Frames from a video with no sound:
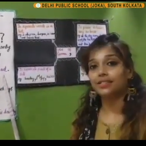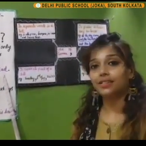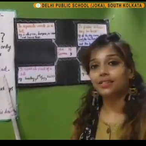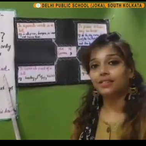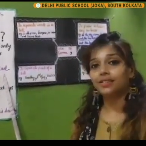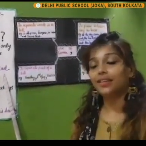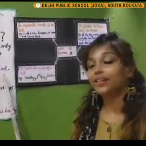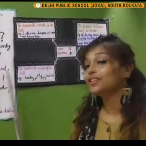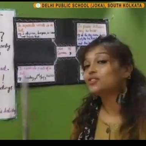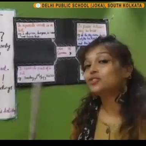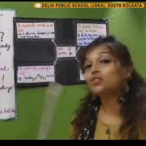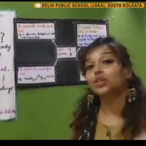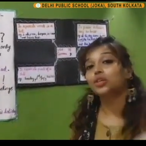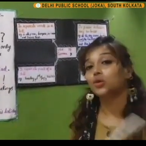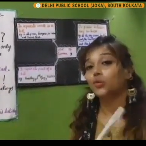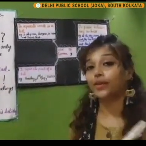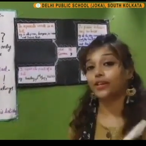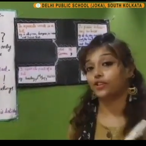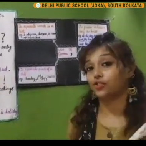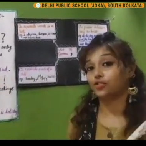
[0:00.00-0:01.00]
It is not a
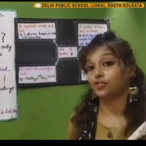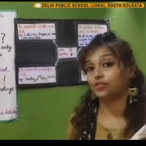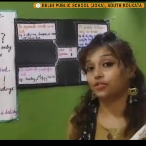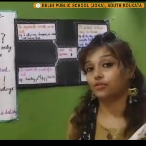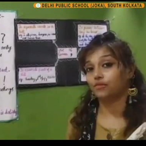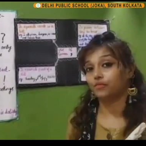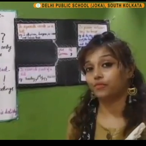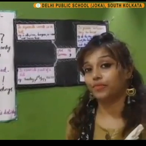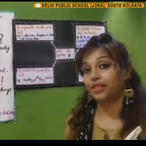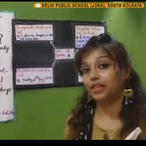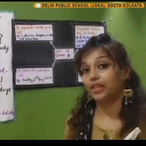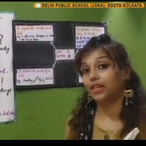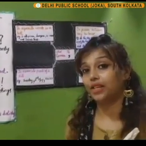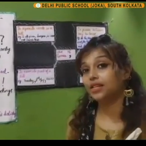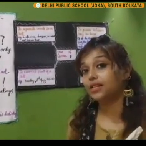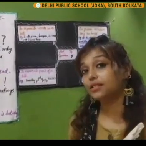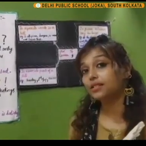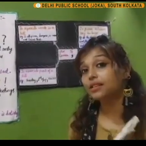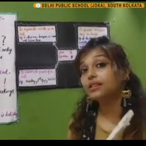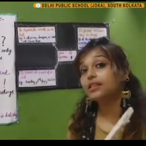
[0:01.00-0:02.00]
question. It is
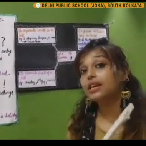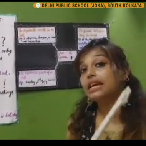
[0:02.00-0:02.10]
an